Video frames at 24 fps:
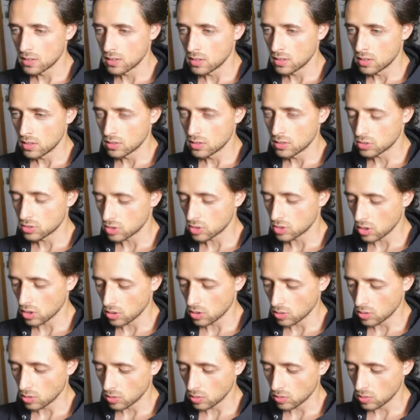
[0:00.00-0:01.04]

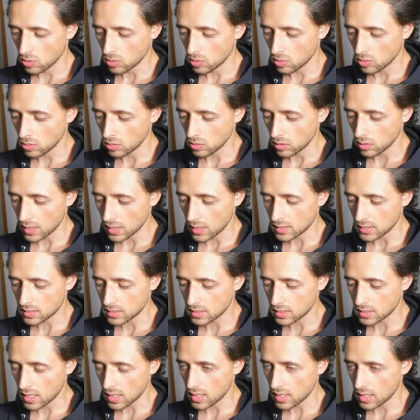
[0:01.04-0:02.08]
So let's
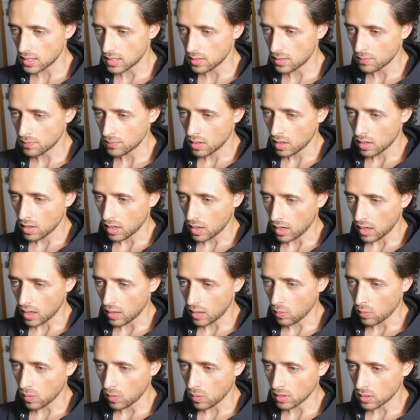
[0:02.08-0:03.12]
say I
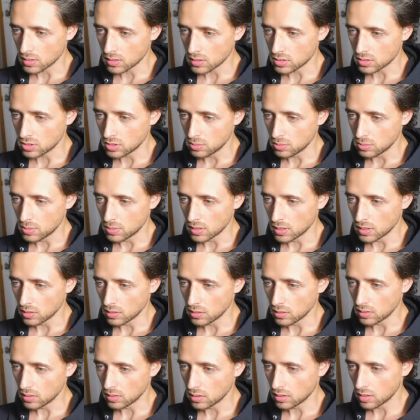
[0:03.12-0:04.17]
want to
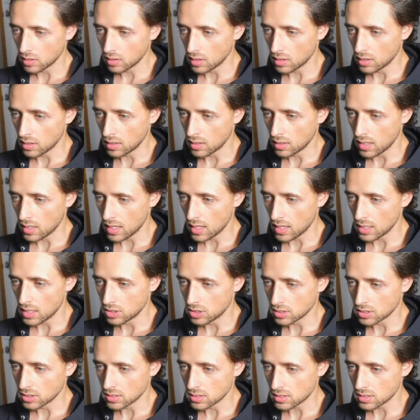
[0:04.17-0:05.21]
build an
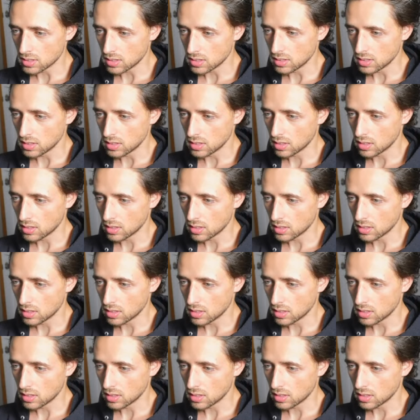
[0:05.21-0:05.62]
agency